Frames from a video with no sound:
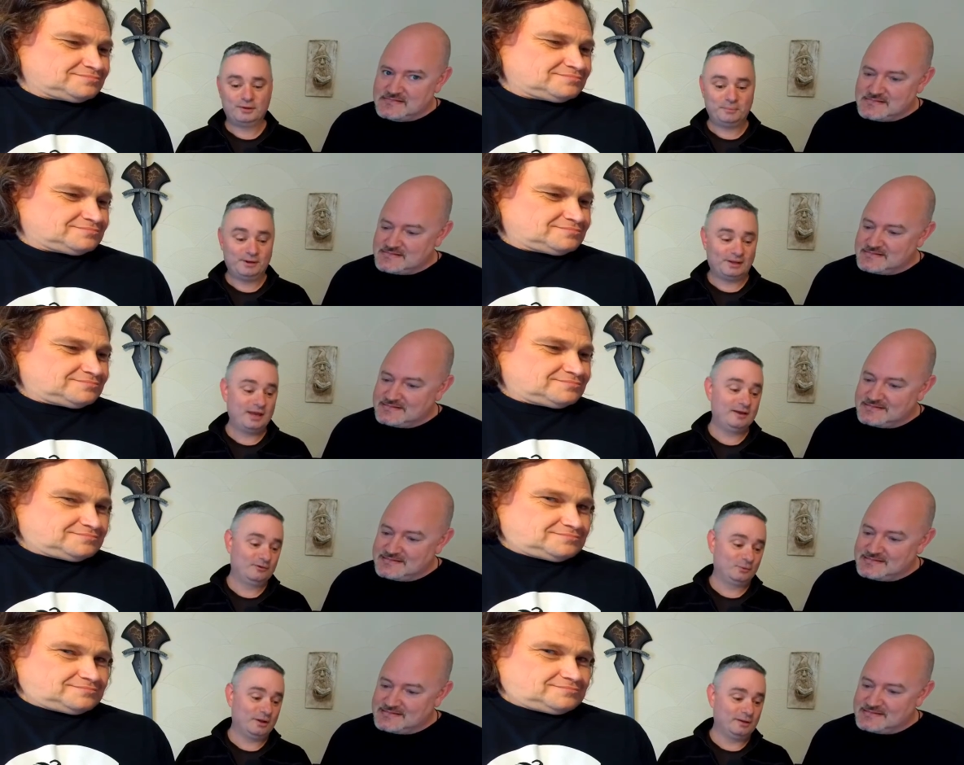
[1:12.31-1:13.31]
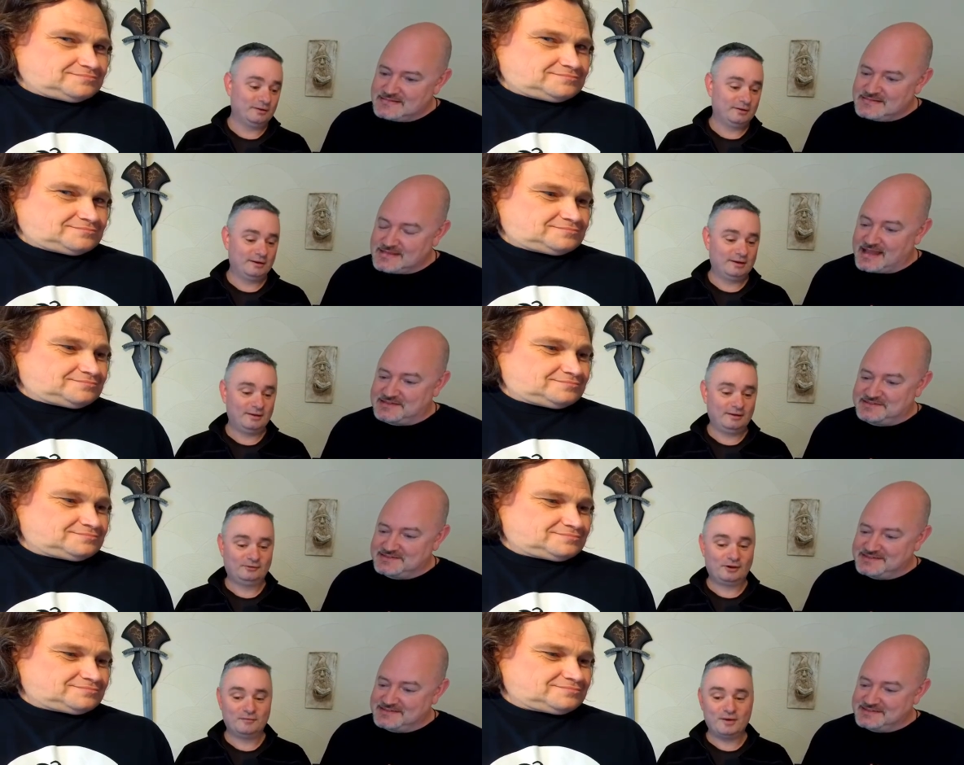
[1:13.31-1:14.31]
Speaker 1: uh, bit of kit as well. Yeah.
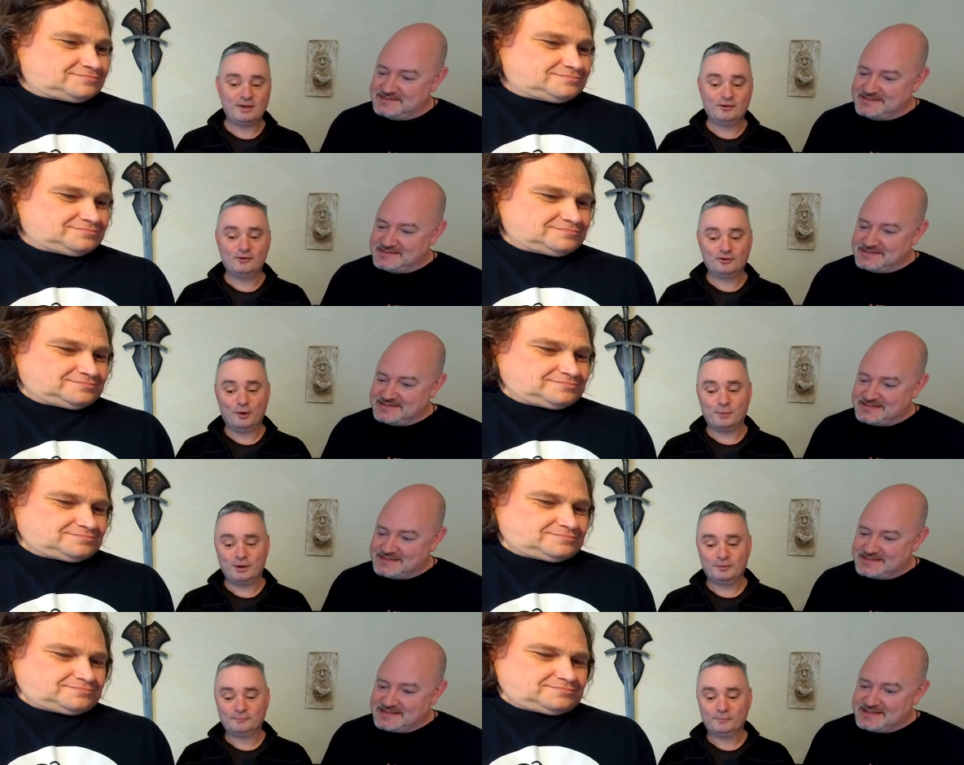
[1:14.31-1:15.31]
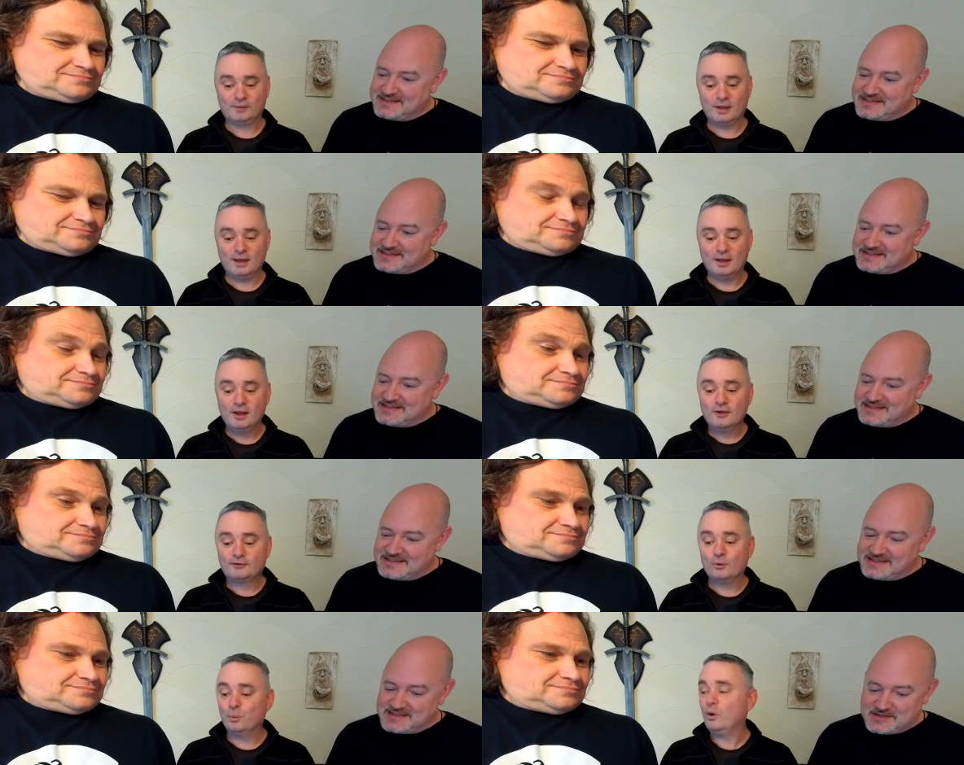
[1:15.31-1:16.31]
Mm. You've done a very good job on it. Uh,
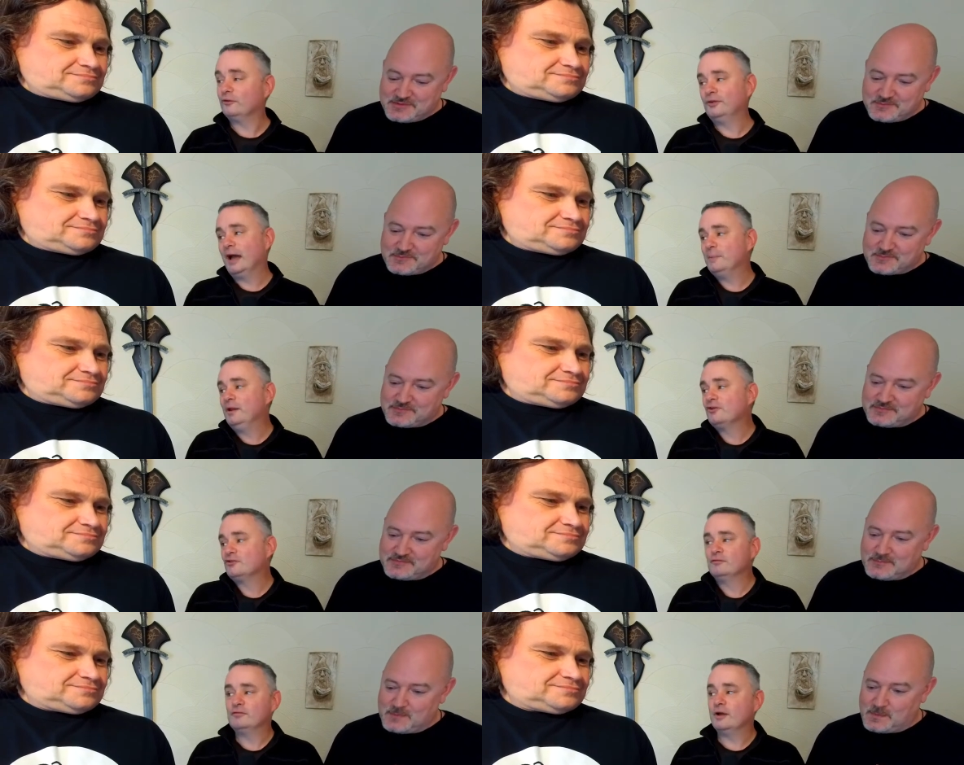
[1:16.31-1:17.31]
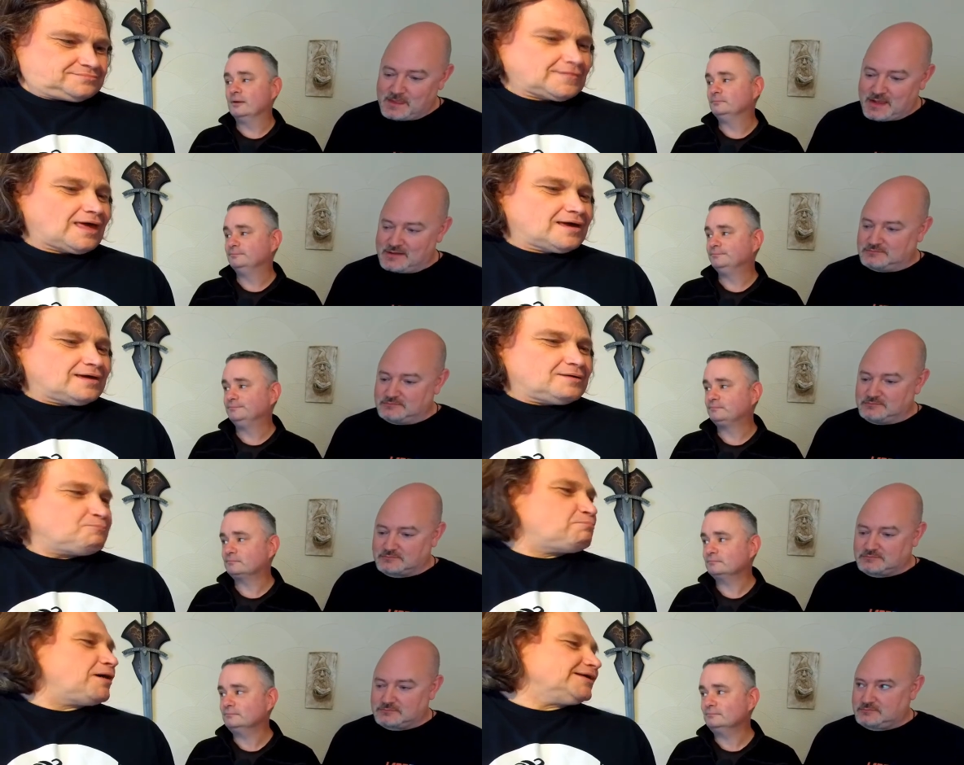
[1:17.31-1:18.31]
so what's the ammunition for it?
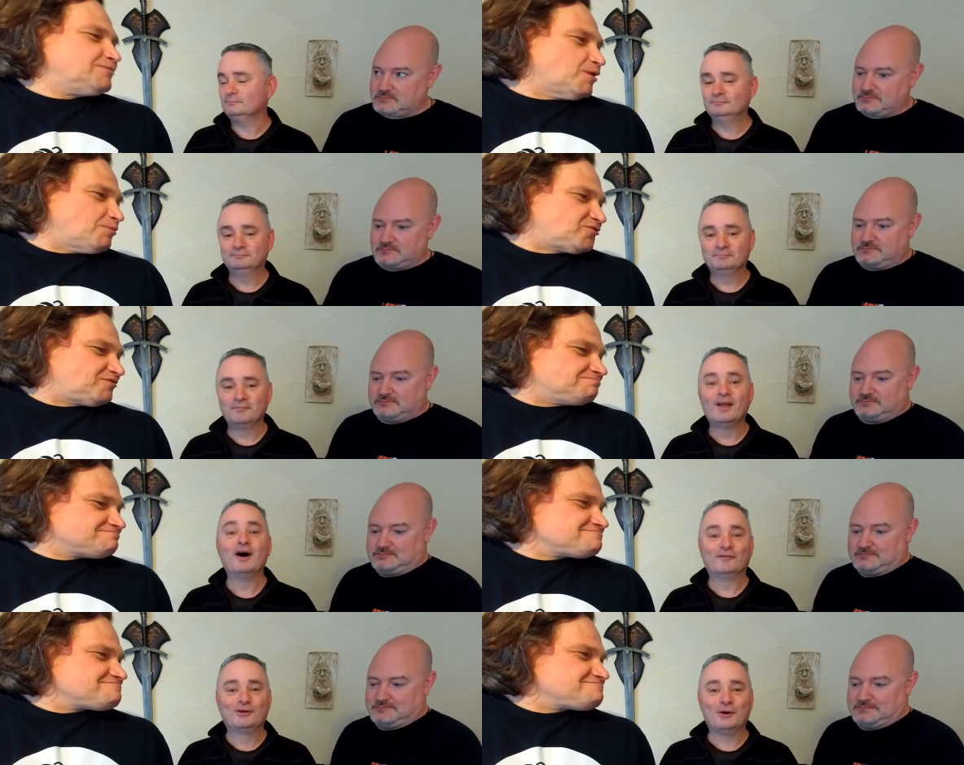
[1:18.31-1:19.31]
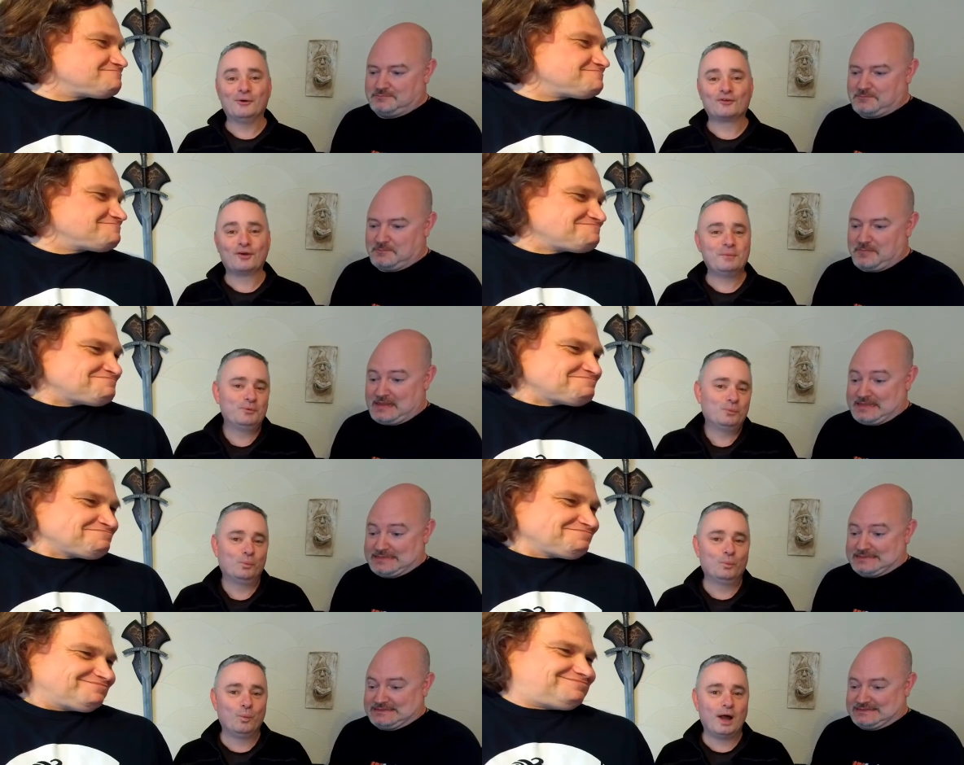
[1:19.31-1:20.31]
Speaker 2: Party poppers.
Speaker 1: Of course. I mean,
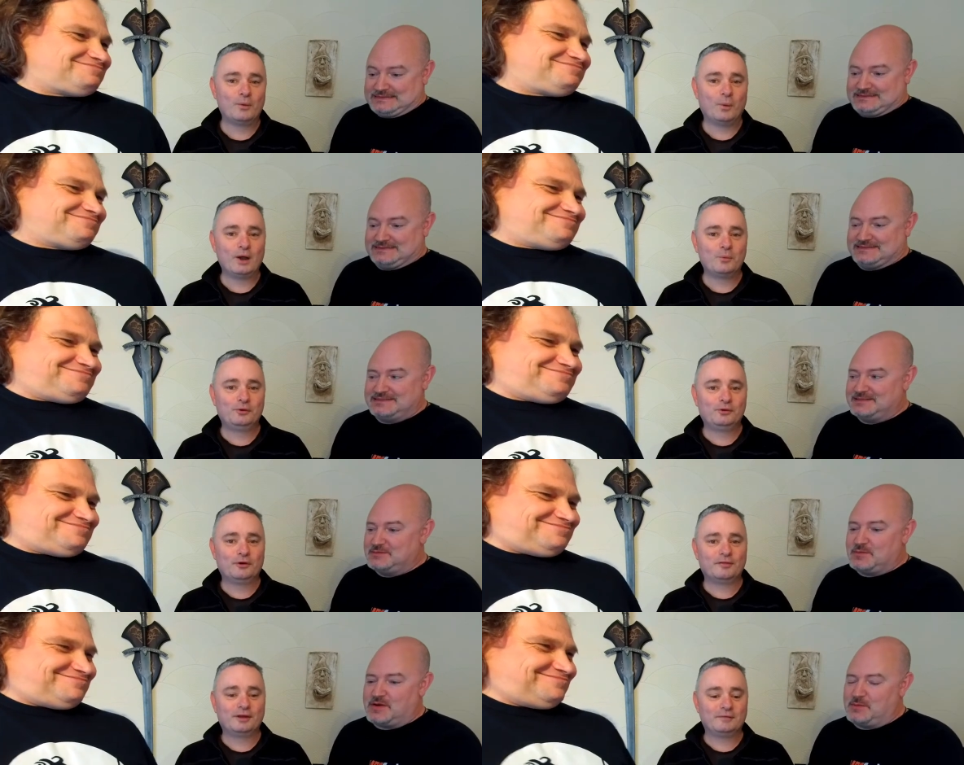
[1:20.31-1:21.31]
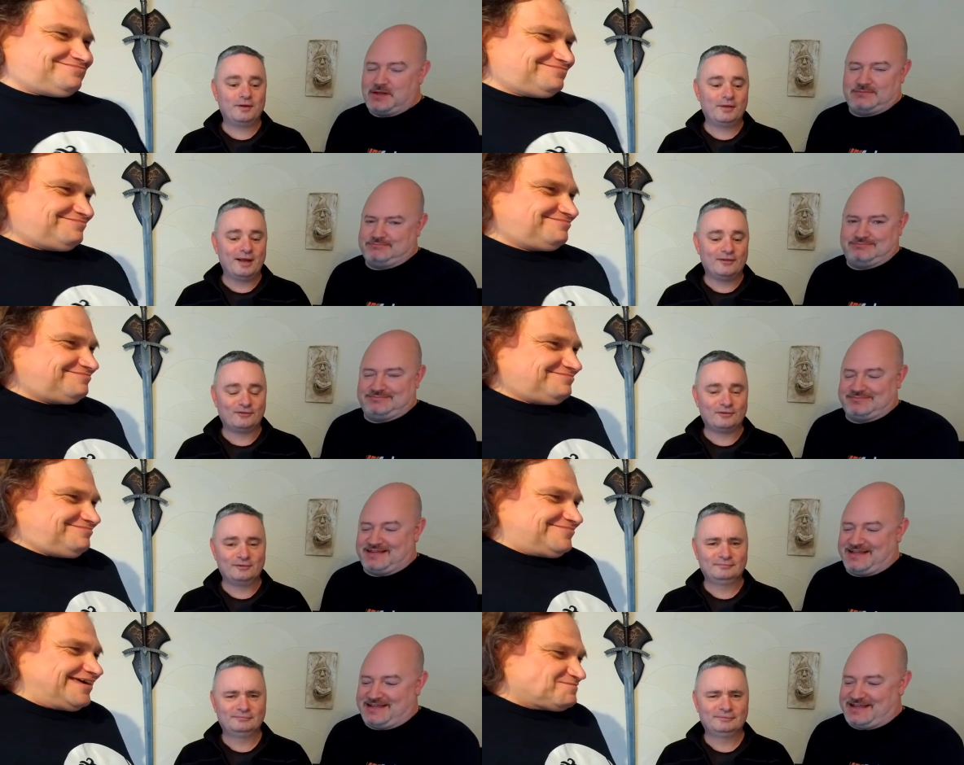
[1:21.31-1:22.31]
why why would you not why think would... of anything else?
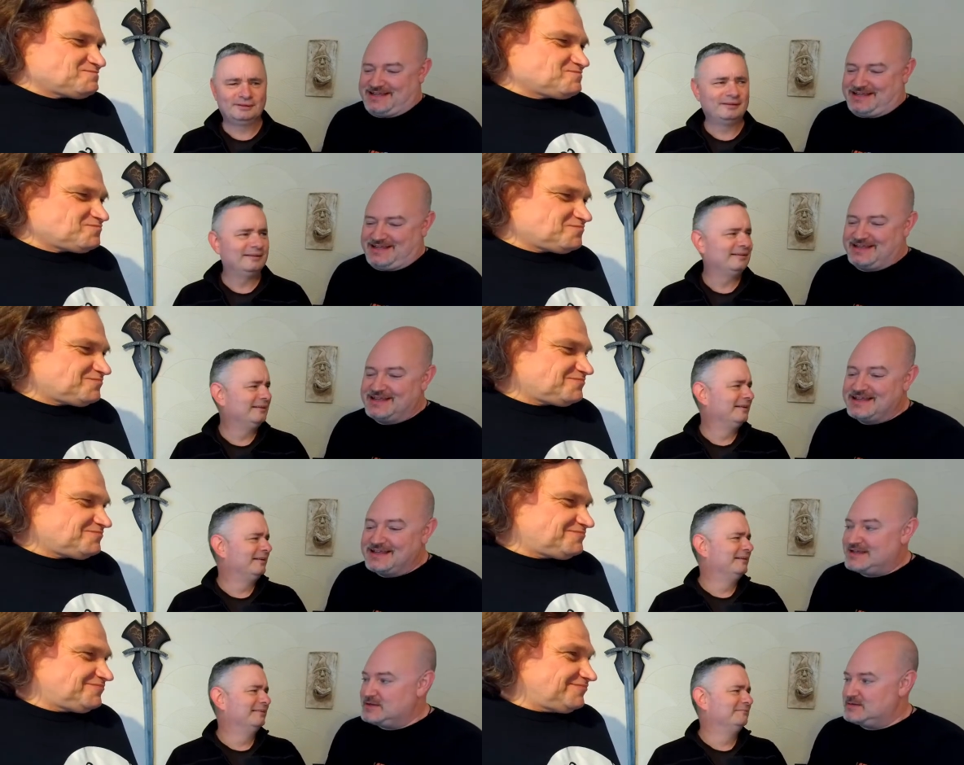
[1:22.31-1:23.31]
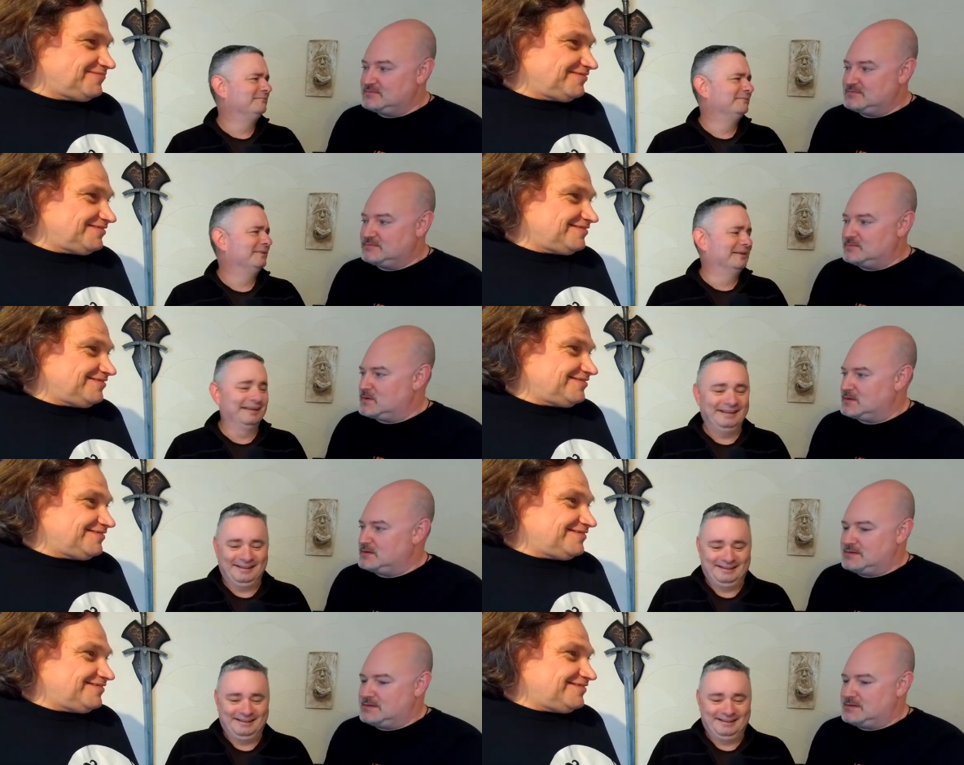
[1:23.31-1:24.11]
Speaker 2: Yeah. Well.